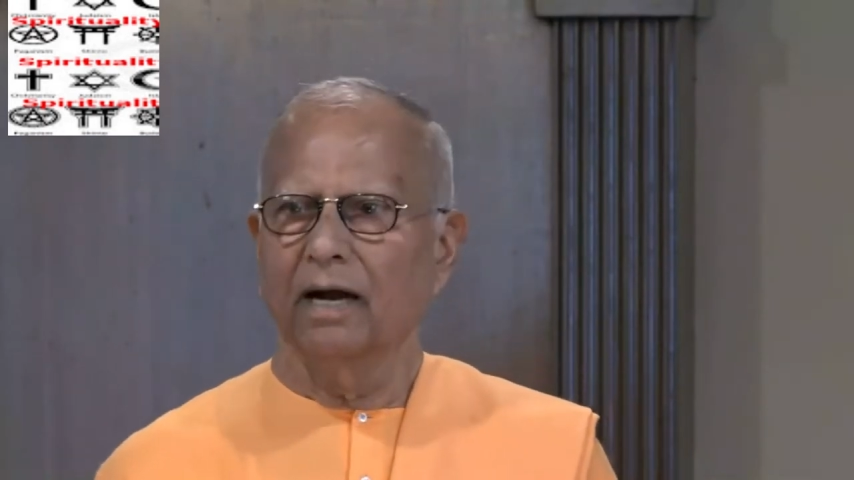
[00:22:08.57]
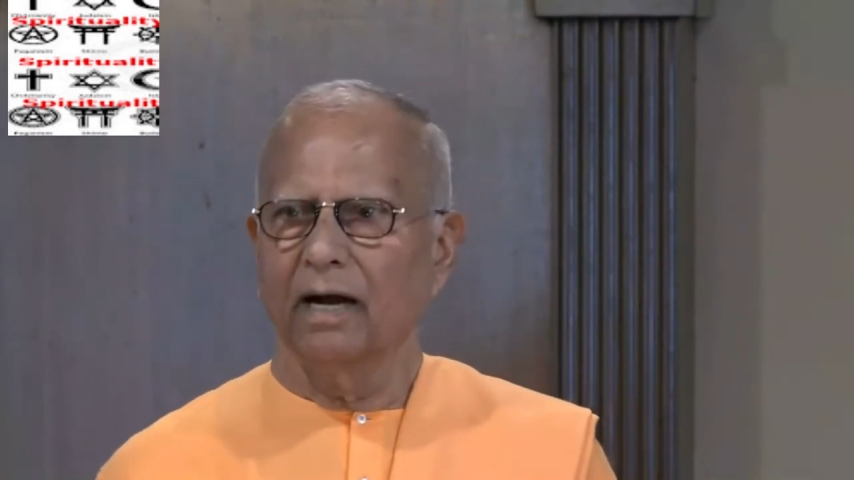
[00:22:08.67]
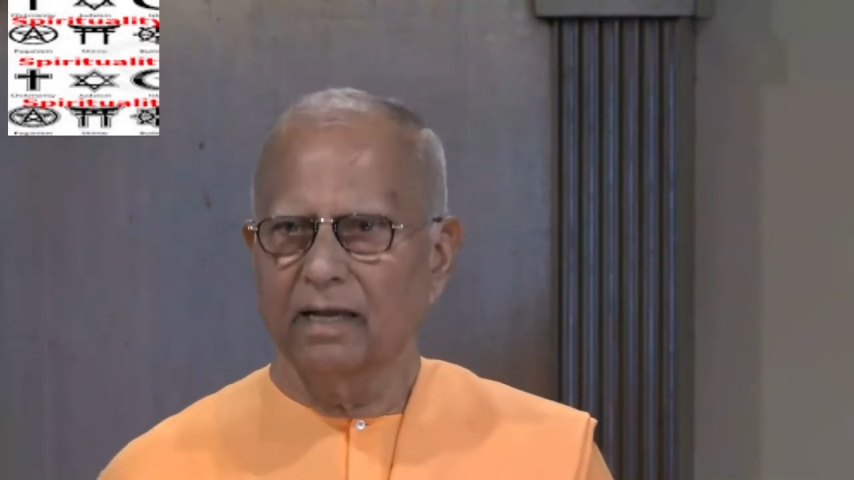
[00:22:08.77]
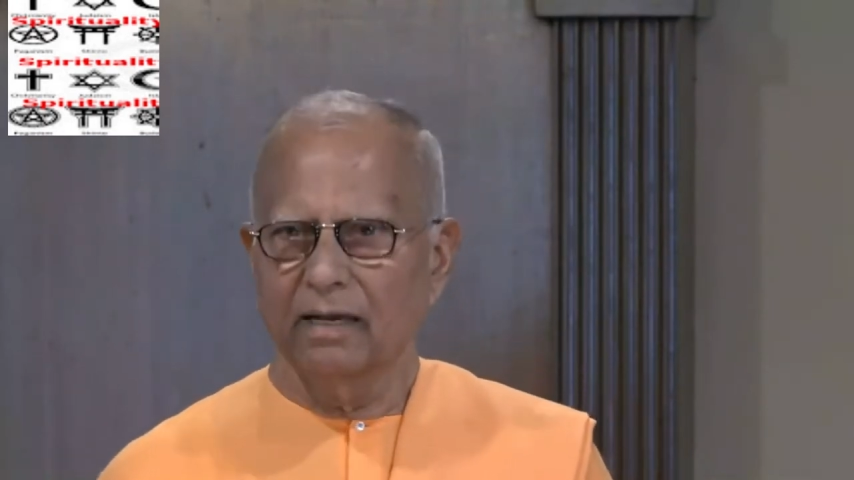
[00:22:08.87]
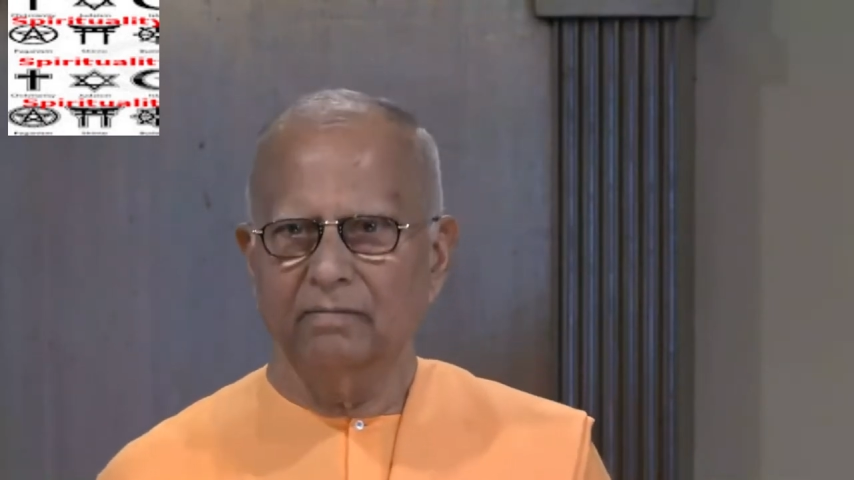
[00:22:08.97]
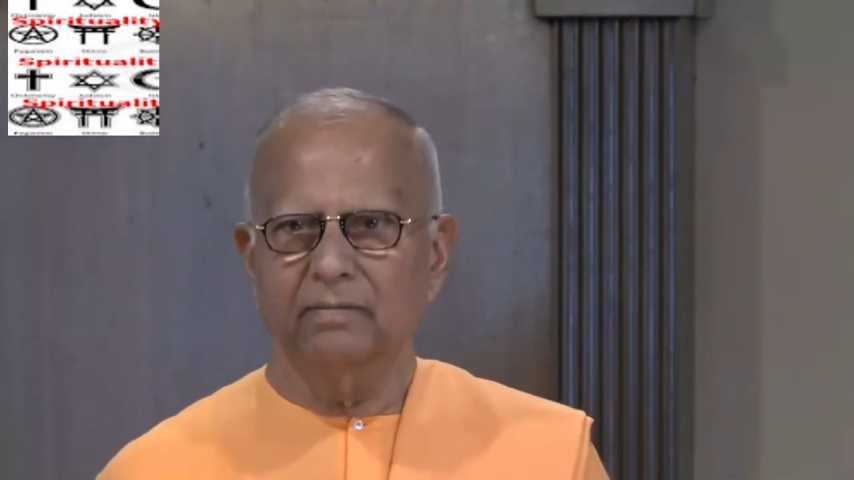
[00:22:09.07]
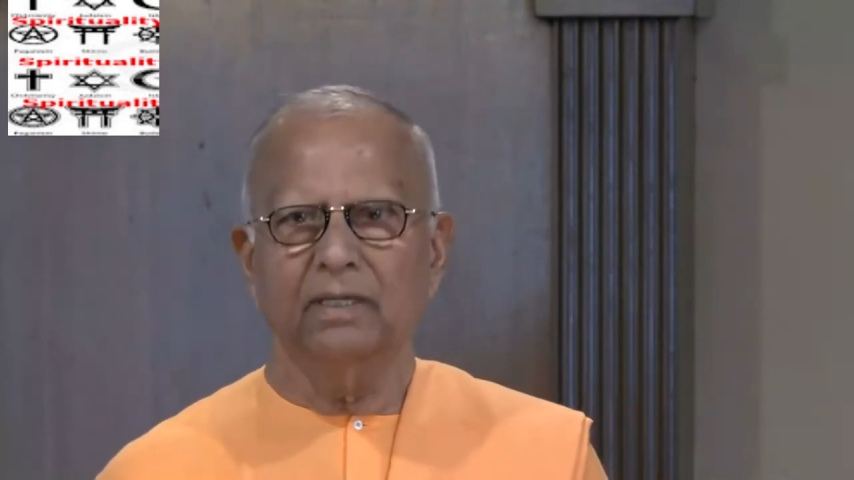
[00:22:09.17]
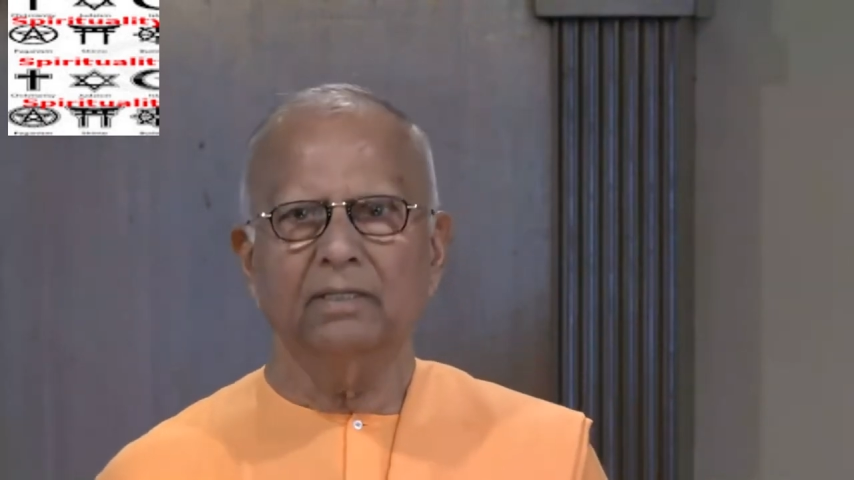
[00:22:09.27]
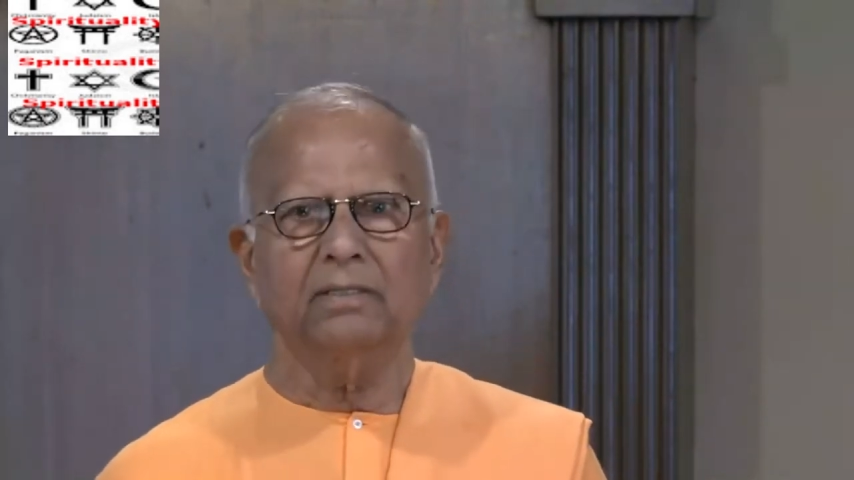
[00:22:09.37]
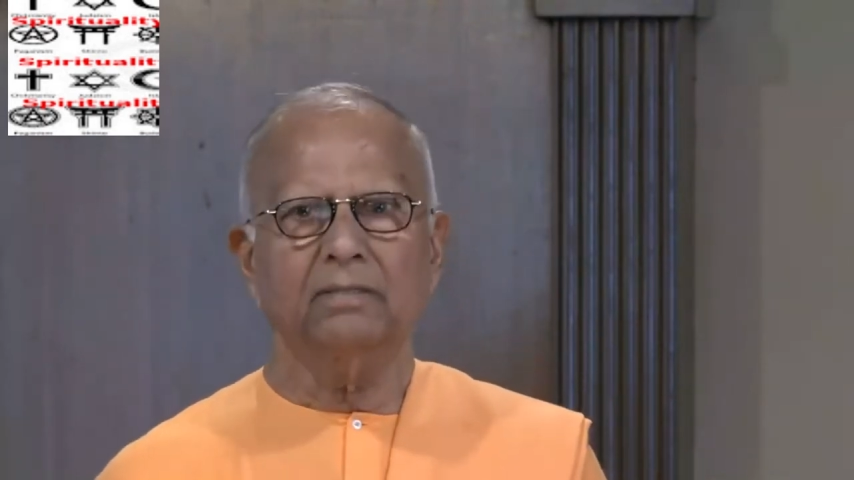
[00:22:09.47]
I am
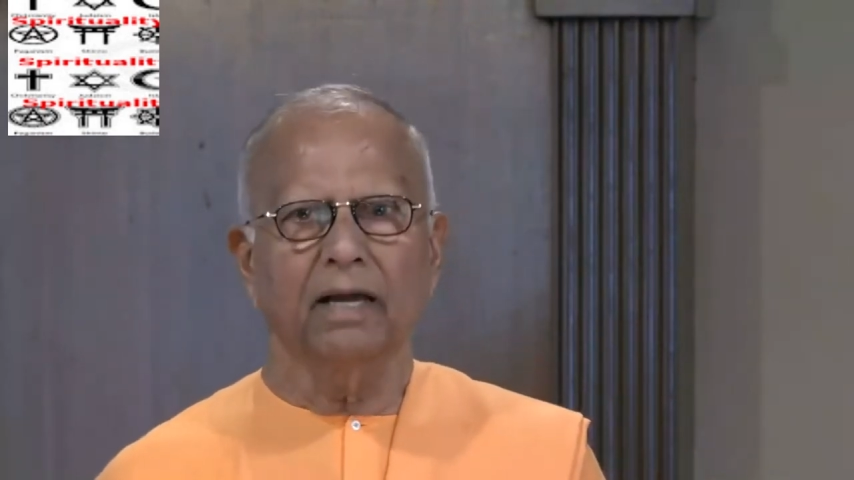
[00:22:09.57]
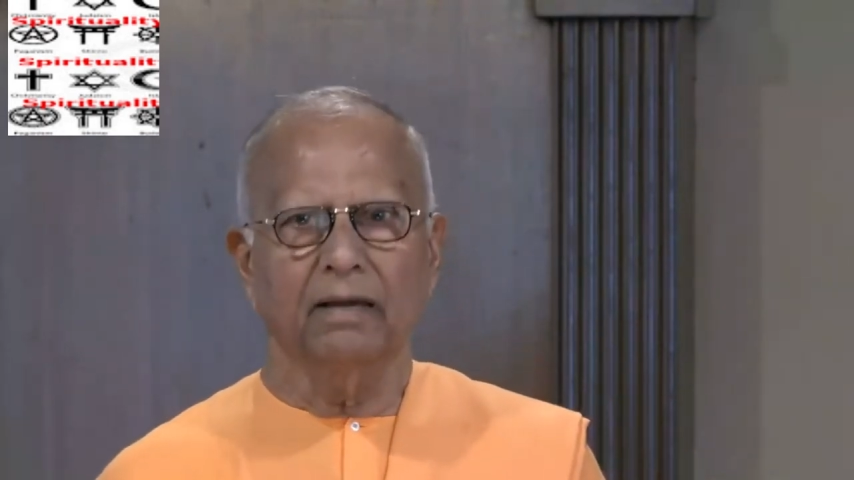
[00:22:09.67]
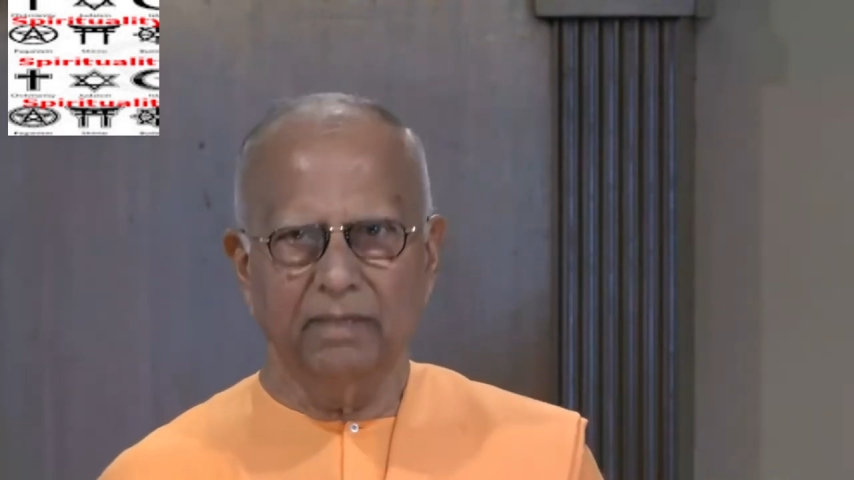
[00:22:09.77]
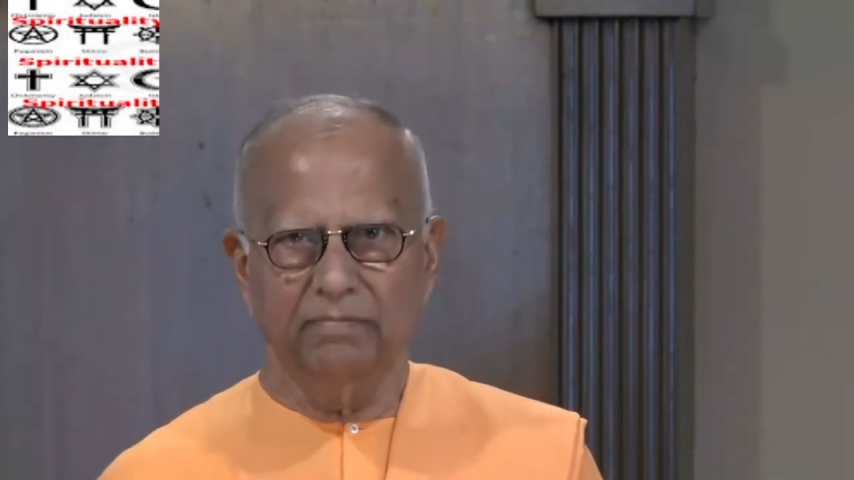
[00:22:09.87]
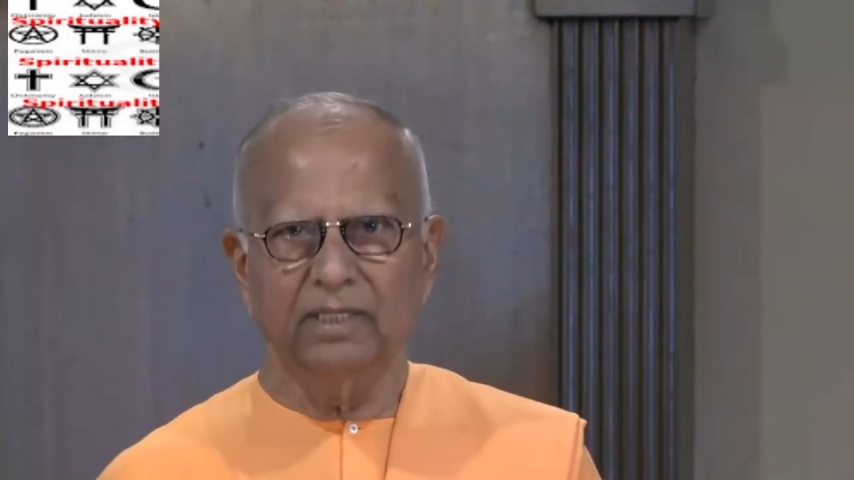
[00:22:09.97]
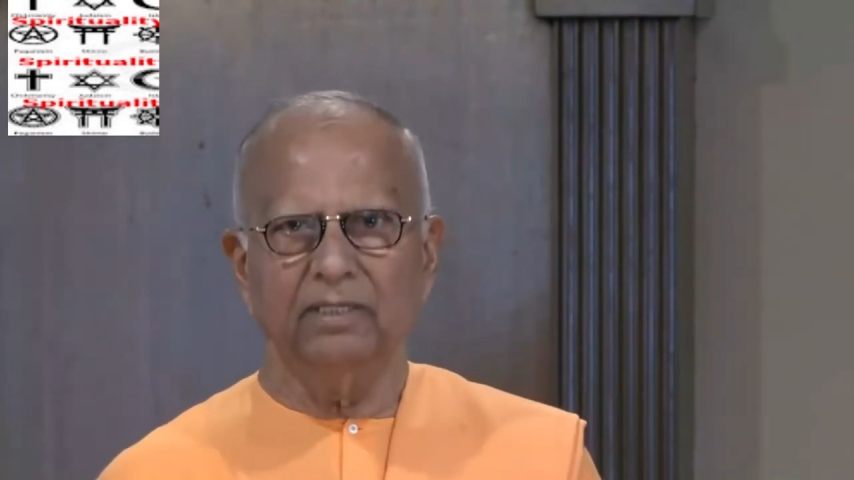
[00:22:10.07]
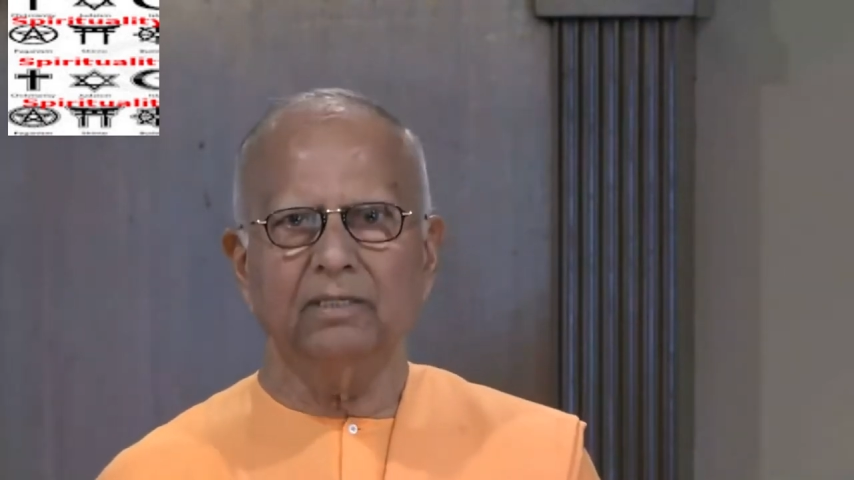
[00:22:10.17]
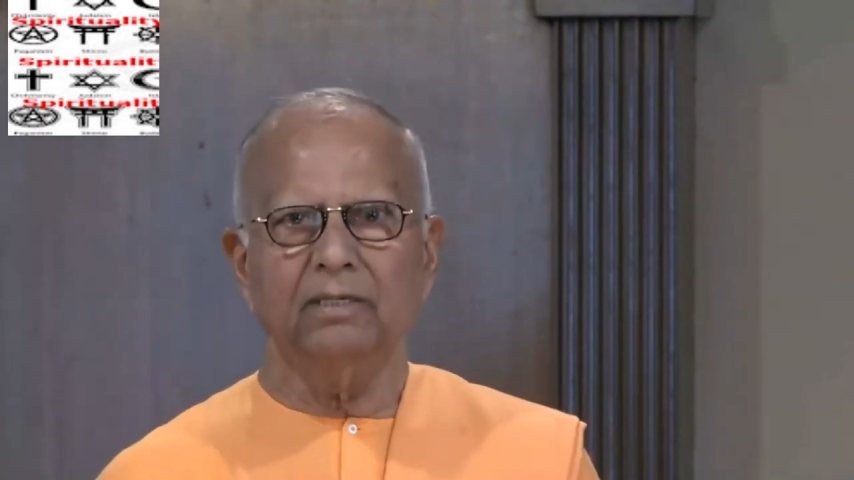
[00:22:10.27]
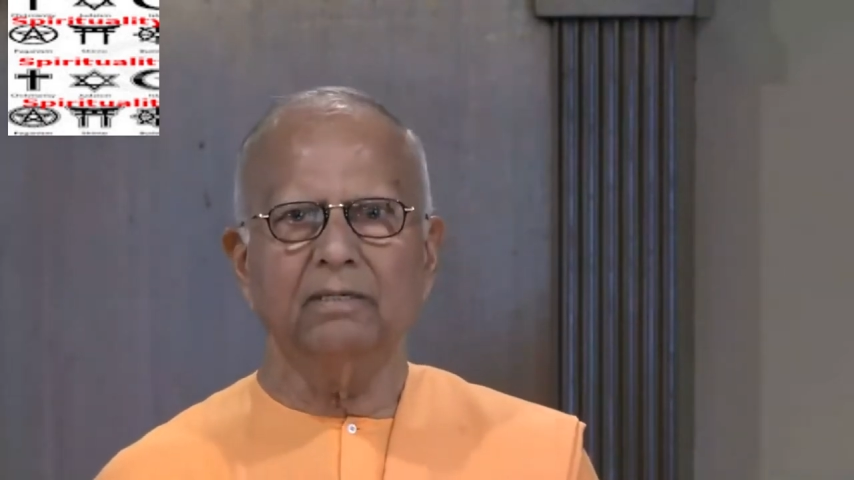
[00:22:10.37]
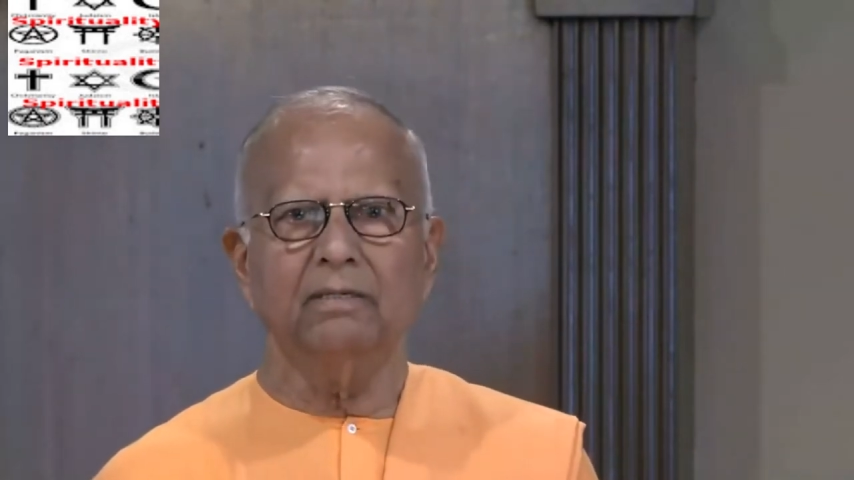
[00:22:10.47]
this, I am a
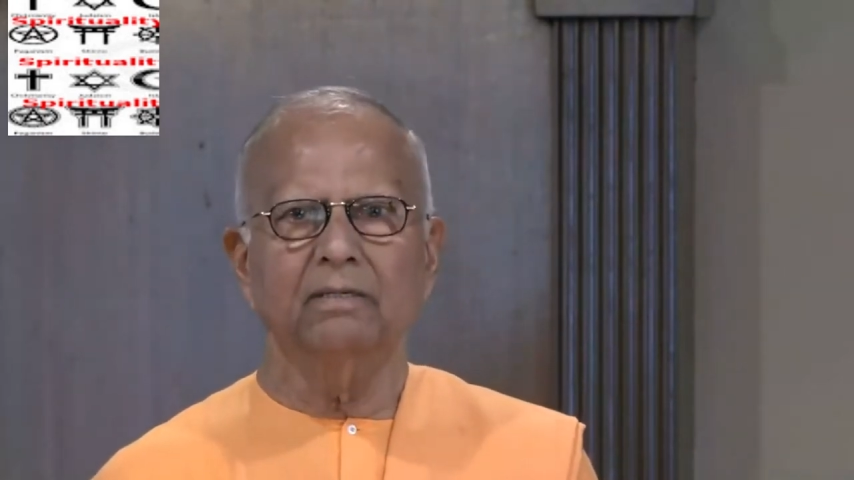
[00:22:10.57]
minister.